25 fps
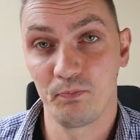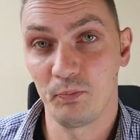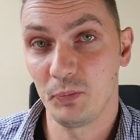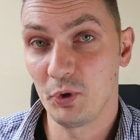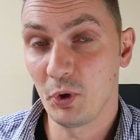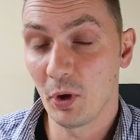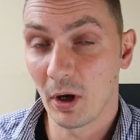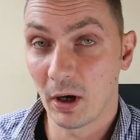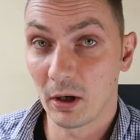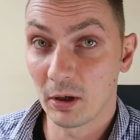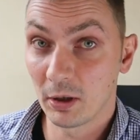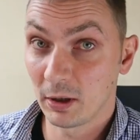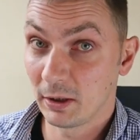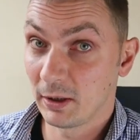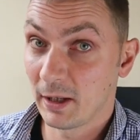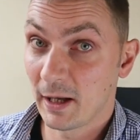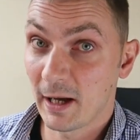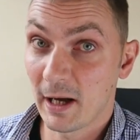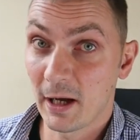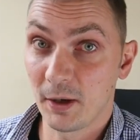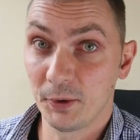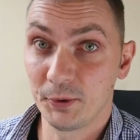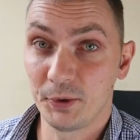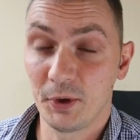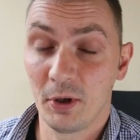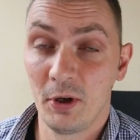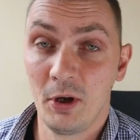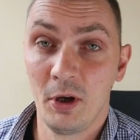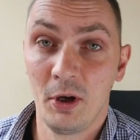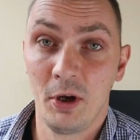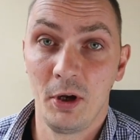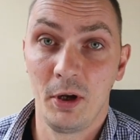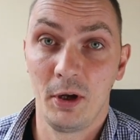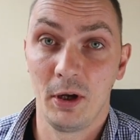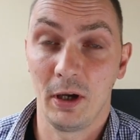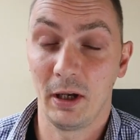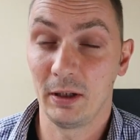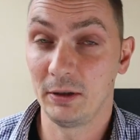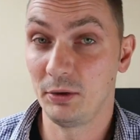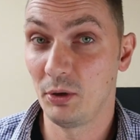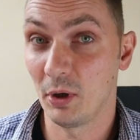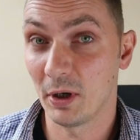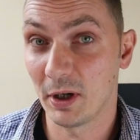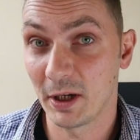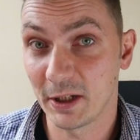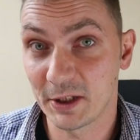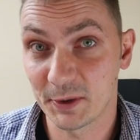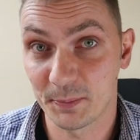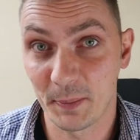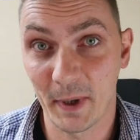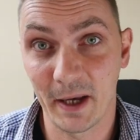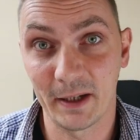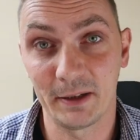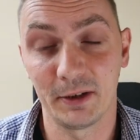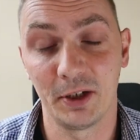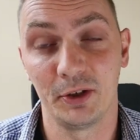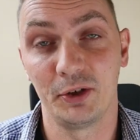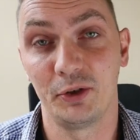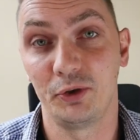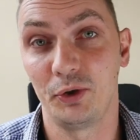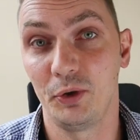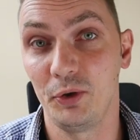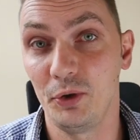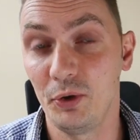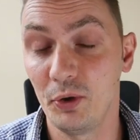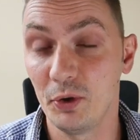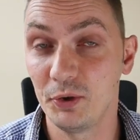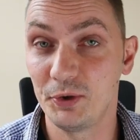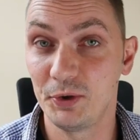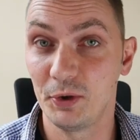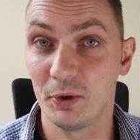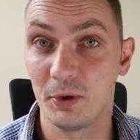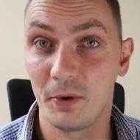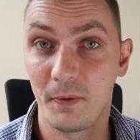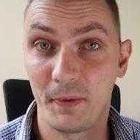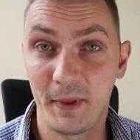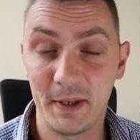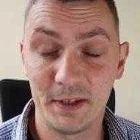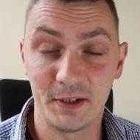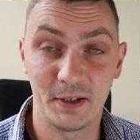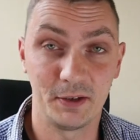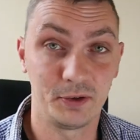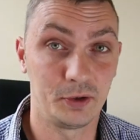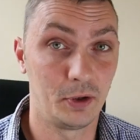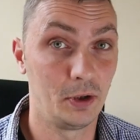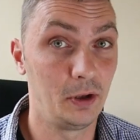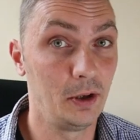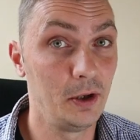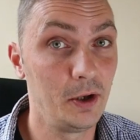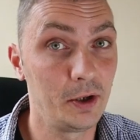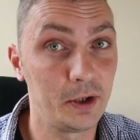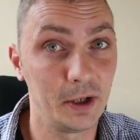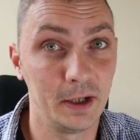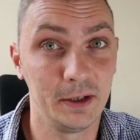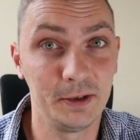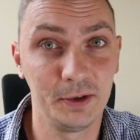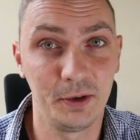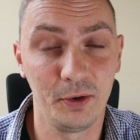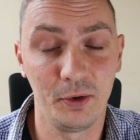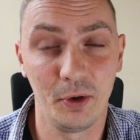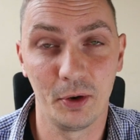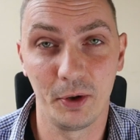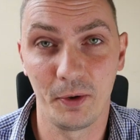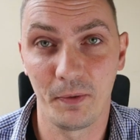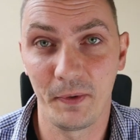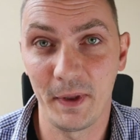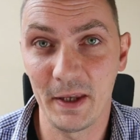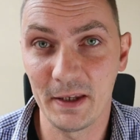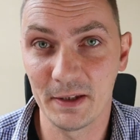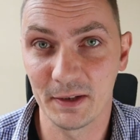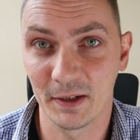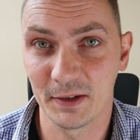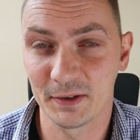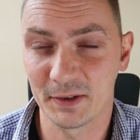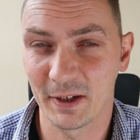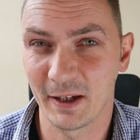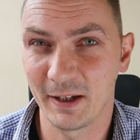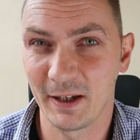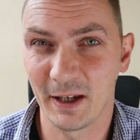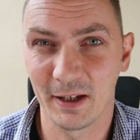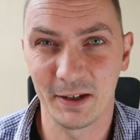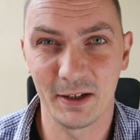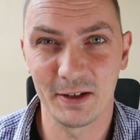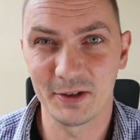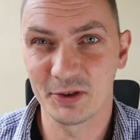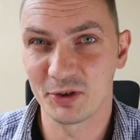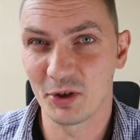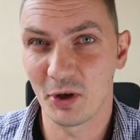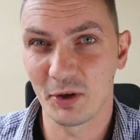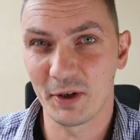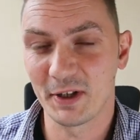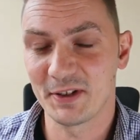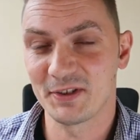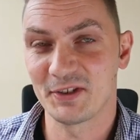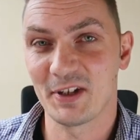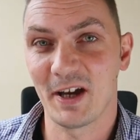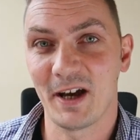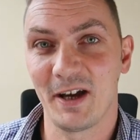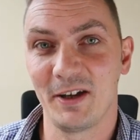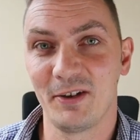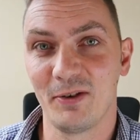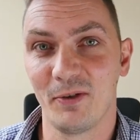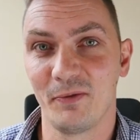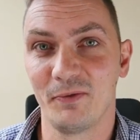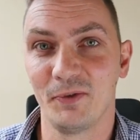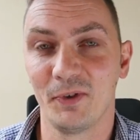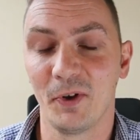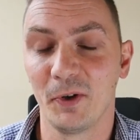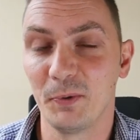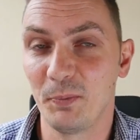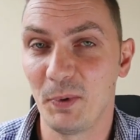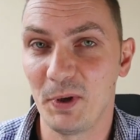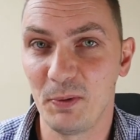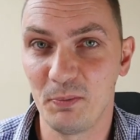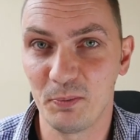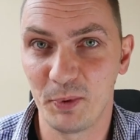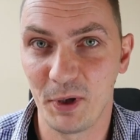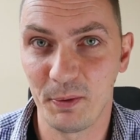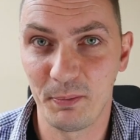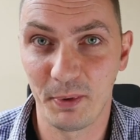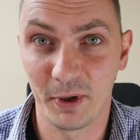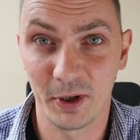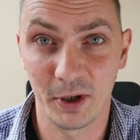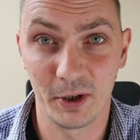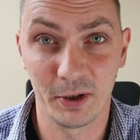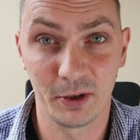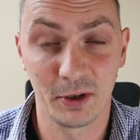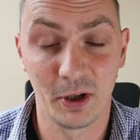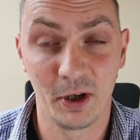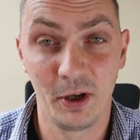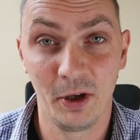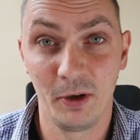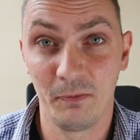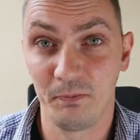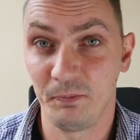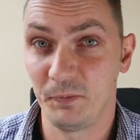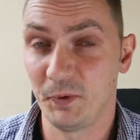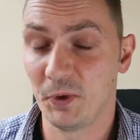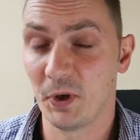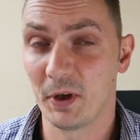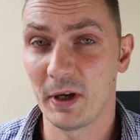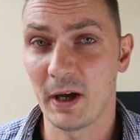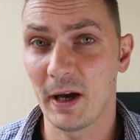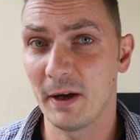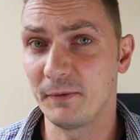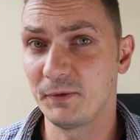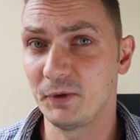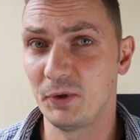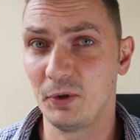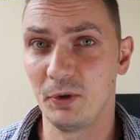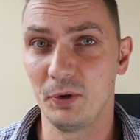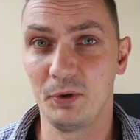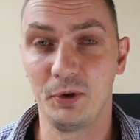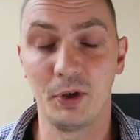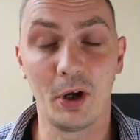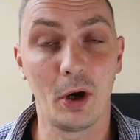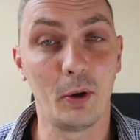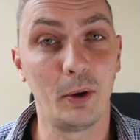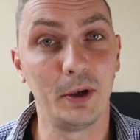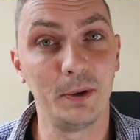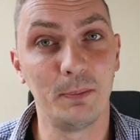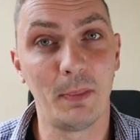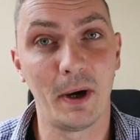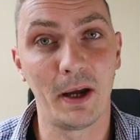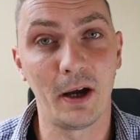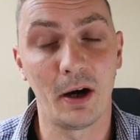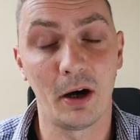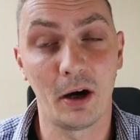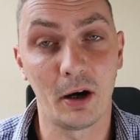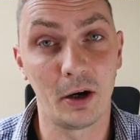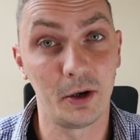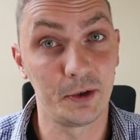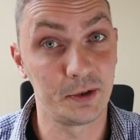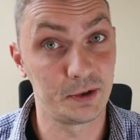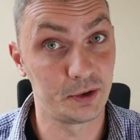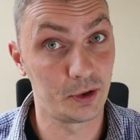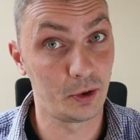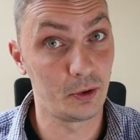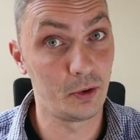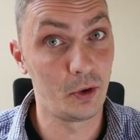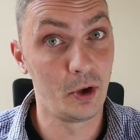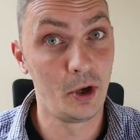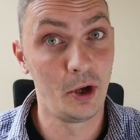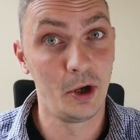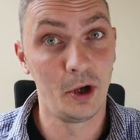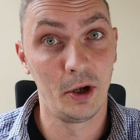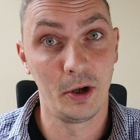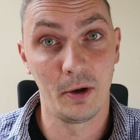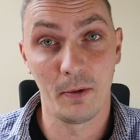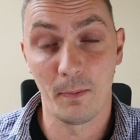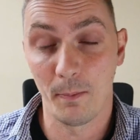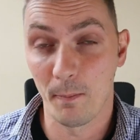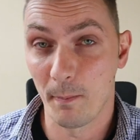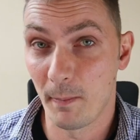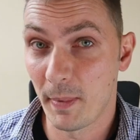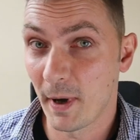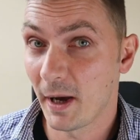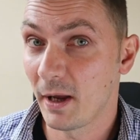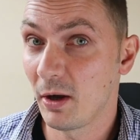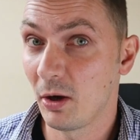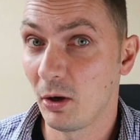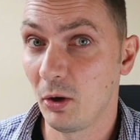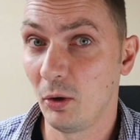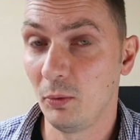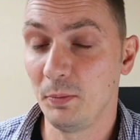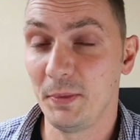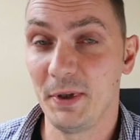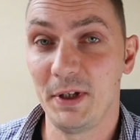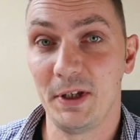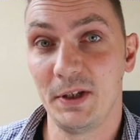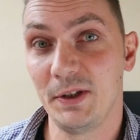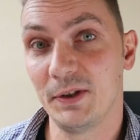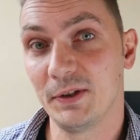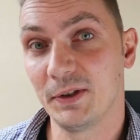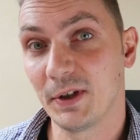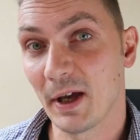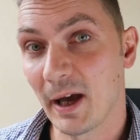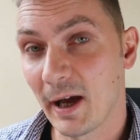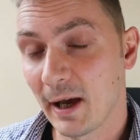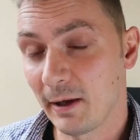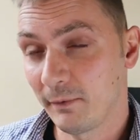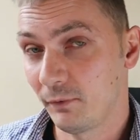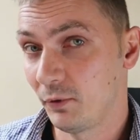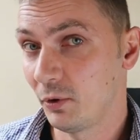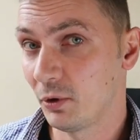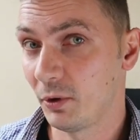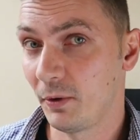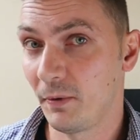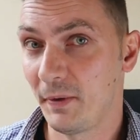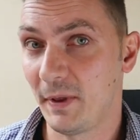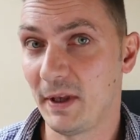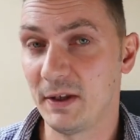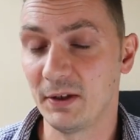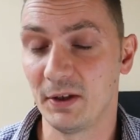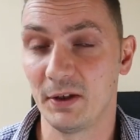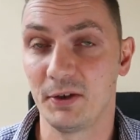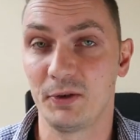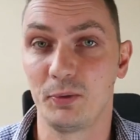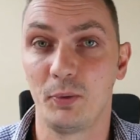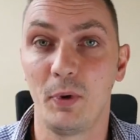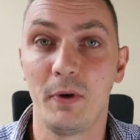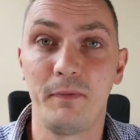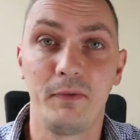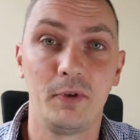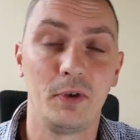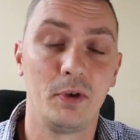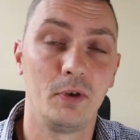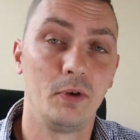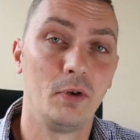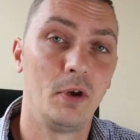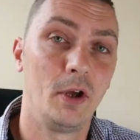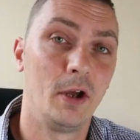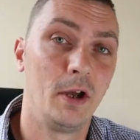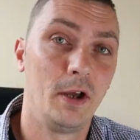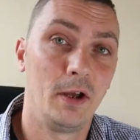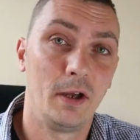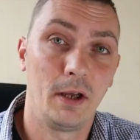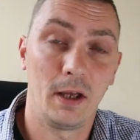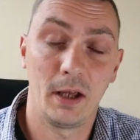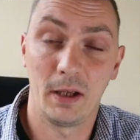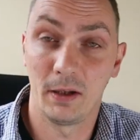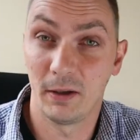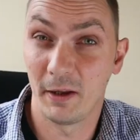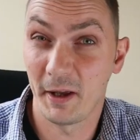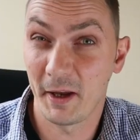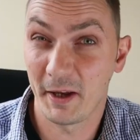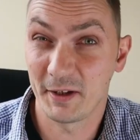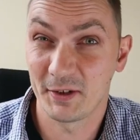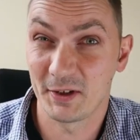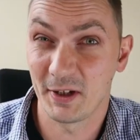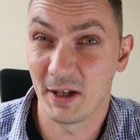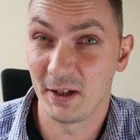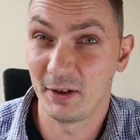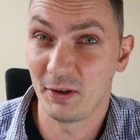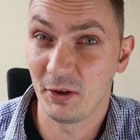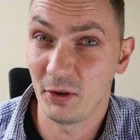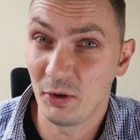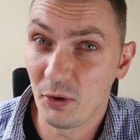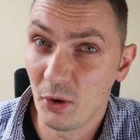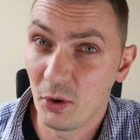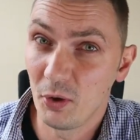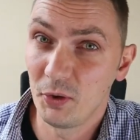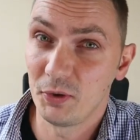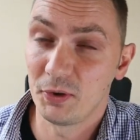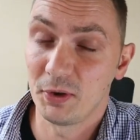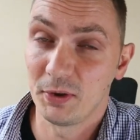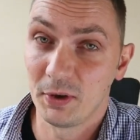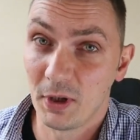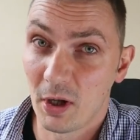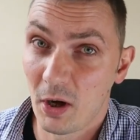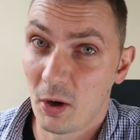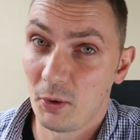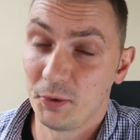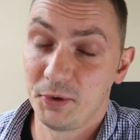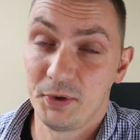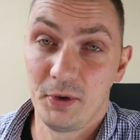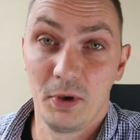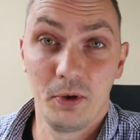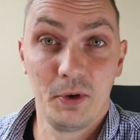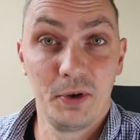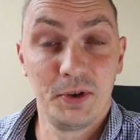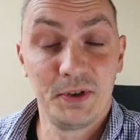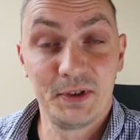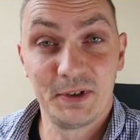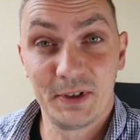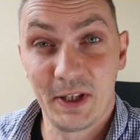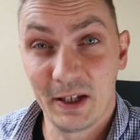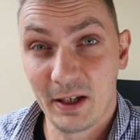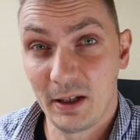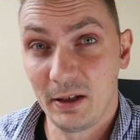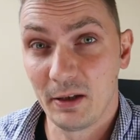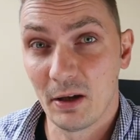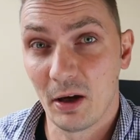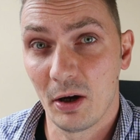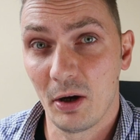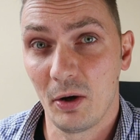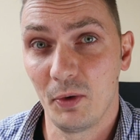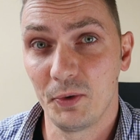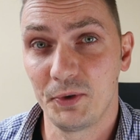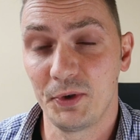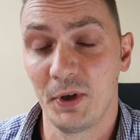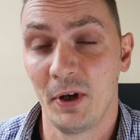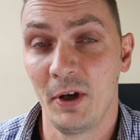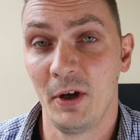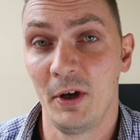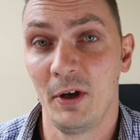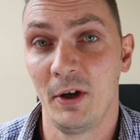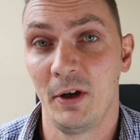You are allowed and you are expected to use your thesis, to look into your thesis. Again, it's not a sign of not being prepared. You don't have to know it by heart. So by all means, have your thesis with you, and like I said, use notes, use sticky notes